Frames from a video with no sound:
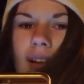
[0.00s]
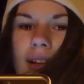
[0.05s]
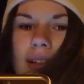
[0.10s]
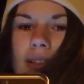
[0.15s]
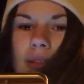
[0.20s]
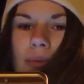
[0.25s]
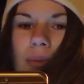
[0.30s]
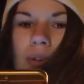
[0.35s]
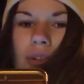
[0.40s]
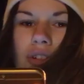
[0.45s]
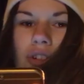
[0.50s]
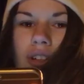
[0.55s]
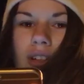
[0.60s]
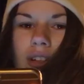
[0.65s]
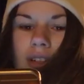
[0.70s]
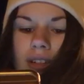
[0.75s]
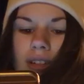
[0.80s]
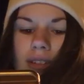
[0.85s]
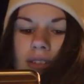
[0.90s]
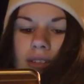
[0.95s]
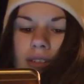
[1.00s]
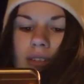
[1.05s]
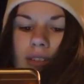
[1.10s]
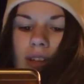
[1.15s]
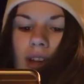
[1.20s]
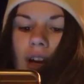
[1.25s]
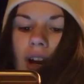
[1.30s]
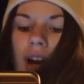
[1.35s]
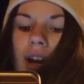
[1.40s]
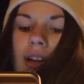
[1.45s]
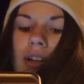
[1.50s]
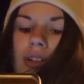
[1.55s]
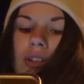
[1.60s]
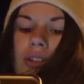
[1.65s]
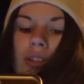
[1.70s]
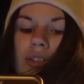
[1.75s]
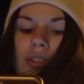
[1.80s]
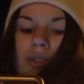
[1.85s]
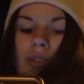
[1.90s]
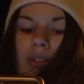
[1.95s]
the next question is, are you a
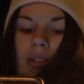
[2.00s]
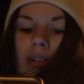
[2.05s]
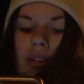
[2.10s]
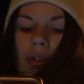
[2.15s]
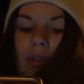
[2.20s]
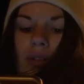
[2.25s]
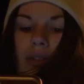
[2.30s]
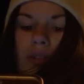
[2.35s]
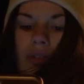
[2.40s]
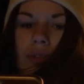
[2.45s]
student